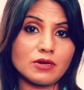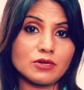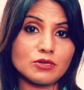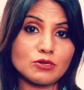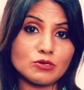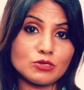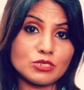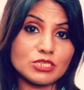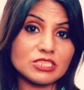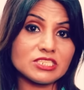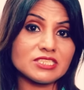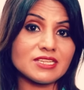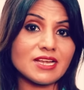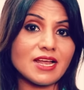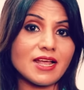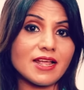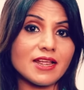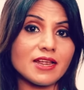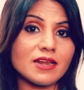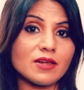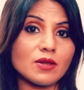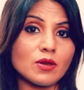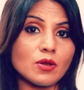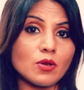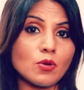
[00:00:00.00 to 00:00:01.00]
to
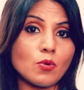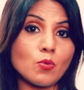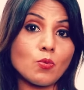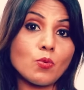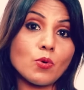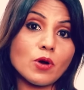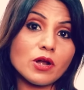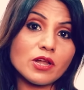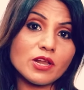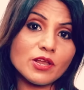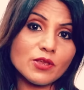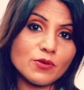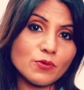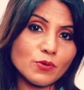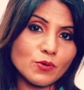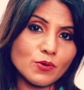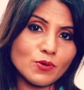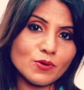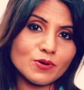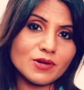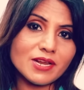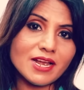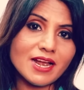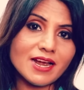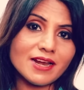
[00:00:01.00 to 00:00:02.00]
decide what are you
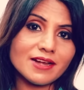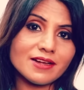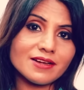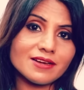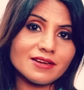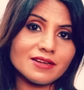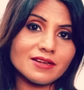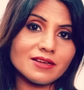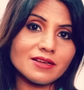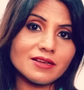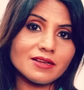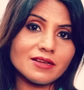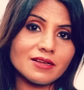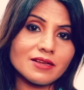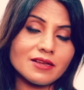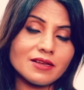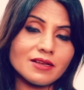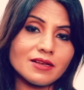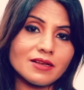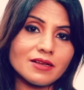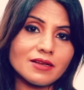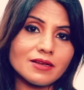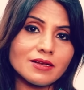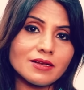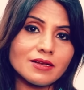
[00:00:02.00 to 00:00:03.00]
good at,
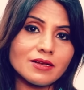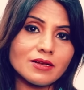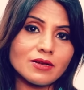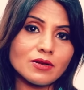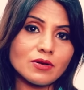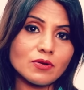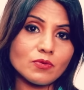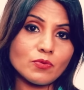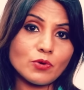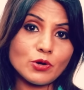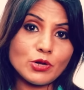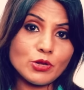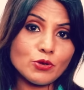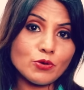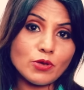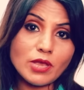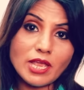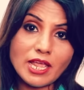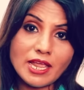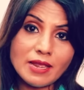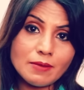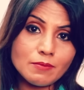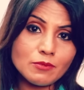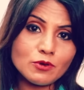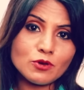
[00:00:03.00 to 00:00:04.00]
what do you
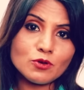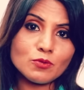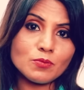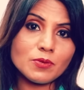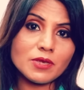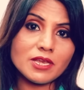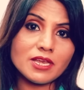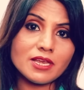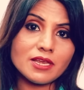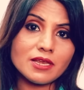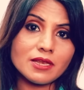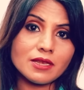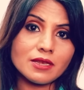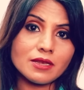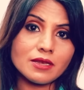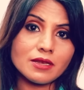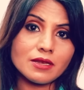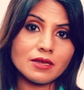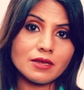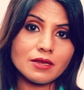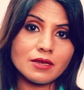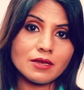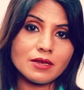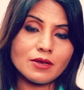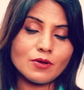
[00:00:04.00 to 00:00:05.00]
aim to be,
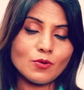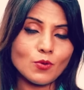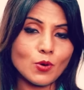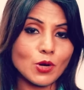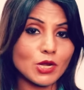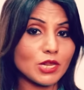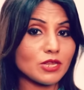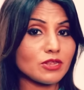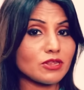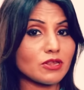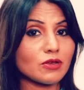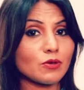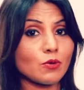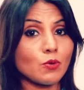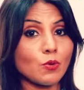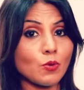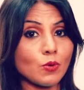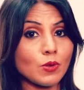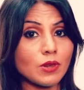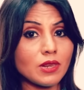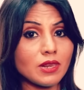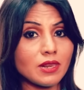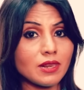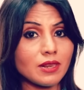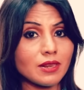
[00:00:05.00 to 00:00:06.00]
what is your
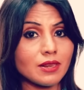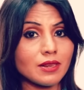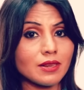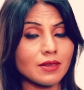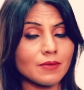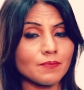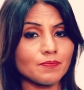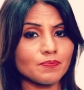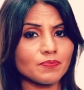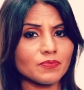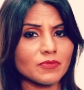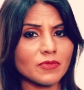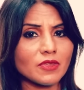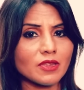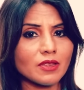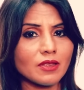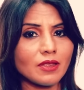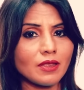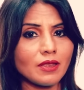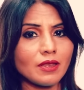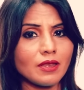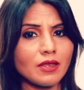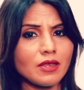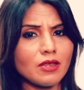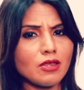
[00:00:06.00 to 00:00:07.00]
goal.
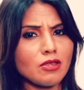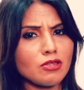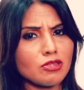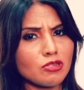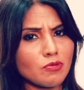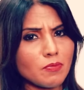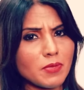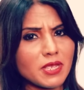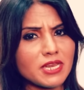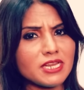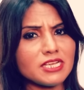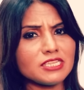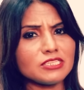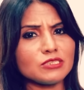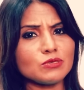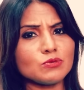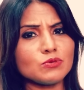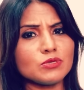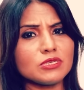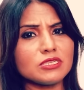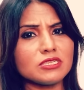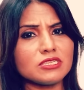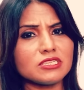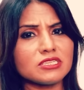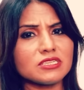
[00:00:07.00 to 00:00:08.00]
So many
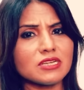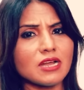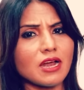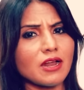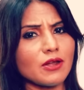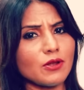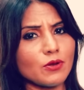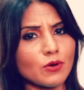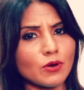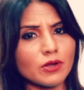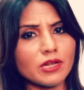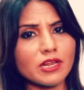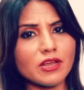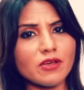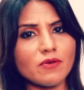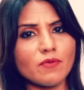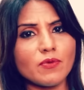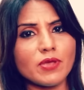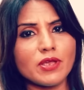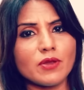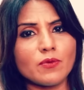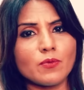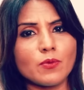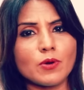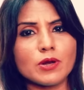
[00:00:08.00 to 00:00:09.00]
students are not
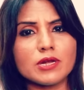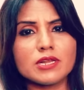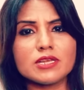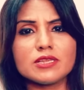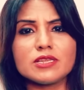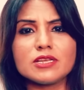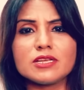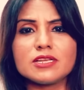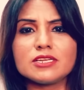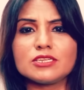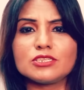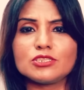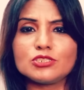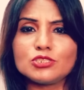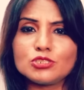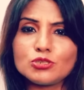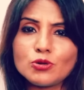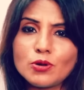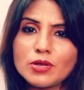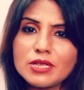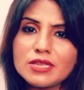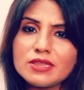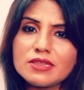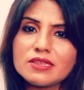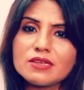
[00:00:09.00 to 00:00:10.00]
aware what are the
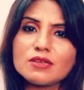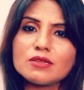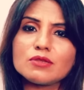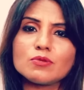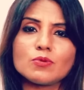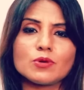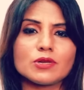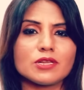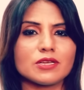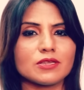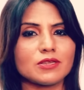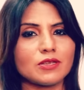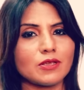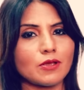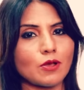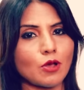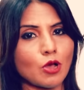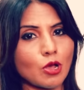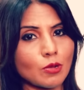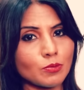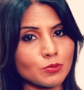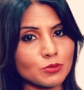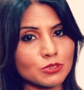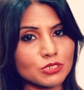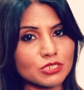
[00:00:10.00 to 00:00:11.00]
choices, what are the
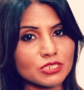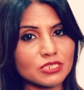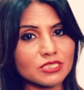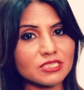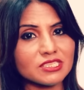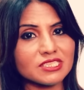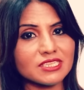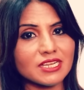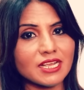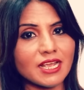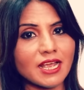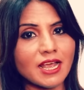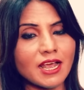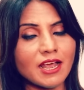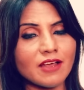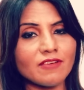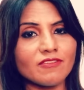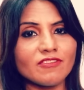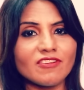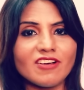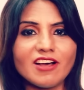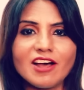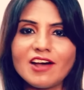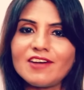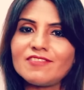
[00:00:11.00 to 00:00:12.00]
options they
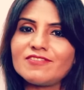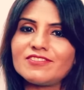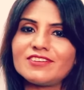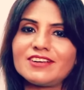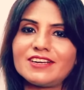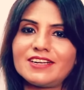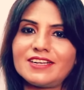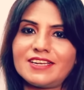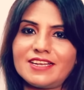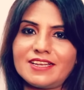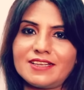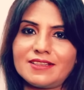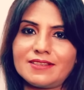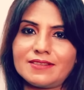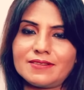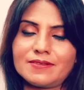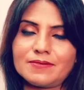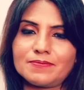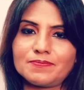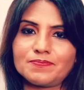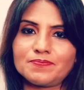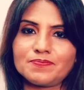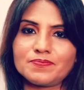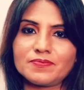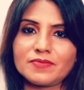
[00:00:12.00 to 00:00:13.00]
have after 10th.
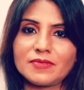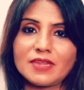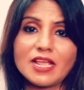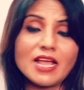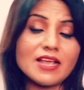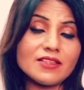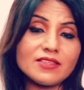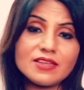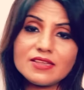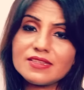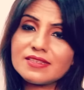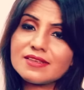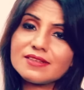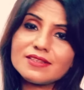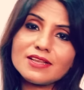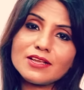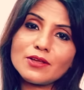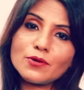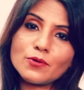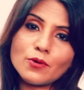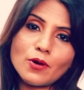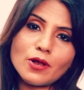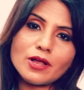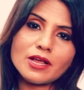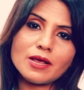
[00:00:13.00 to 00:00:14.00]
And there's nothing
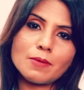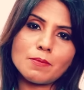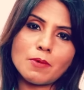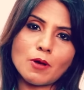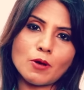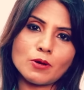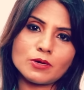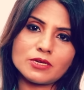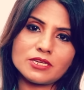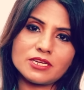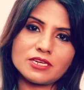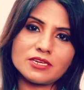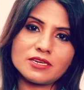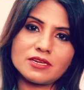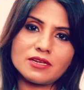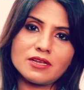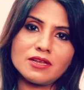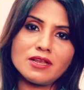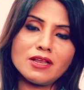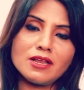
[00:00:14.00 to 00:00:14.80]
wrong about it.